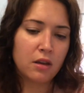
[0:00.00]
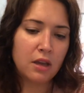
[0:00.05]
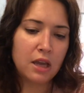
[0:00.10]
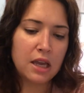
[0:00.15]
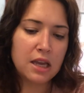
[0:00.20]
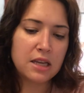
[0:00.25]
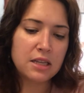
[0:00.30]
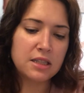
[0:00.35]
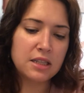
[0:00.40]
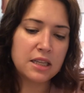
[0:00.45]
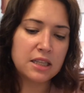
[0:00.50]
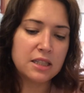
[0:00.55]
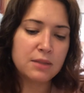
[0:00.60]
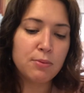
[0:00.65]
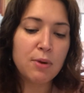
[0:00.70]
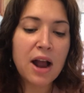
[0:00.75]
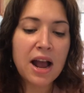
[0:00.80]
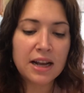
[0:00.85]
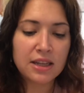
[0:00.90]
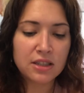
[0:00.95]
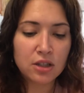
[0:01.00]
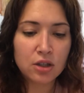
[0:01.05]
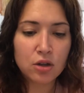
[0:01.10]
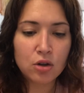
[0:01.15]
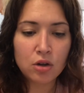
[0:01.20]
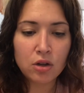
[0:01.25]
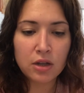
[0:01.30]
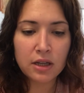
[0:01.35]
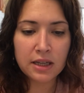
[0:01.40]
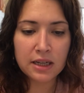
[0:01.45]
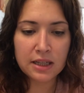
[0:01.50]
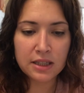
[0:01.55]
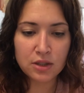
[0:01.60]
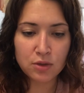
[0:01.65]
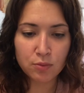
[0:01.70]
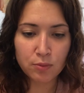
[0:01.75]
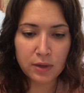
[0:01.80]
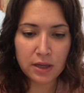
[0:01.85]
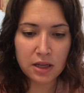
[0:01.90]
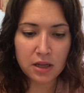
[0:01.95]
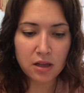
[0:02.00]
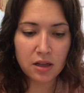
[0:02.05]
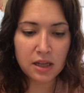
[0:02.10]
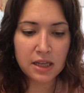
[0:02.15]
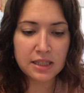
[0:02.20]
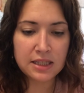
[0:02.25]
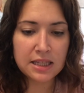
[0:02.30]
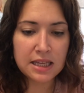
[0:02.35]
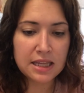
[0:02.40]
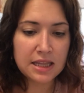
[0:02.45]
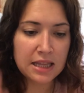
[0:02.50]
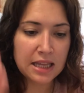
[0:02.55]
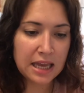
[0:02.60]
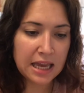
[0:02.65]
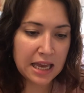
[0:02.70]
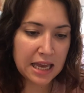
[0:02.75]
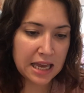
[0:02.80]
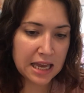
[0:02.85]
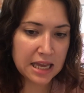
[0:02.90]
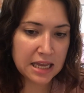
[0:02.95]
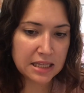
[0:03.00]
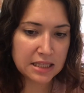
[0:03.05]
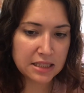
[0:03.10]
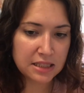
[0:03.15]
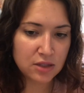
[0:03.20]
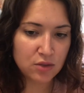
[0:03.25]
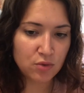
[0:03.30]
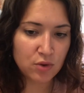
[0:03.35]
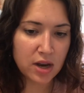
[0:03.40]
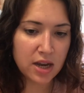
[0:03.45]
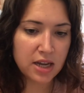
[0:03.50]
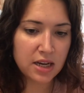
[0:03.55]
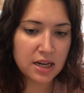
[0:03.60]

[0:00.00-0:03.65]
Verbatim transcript: And it's practical and it's real. It's in the hands, right?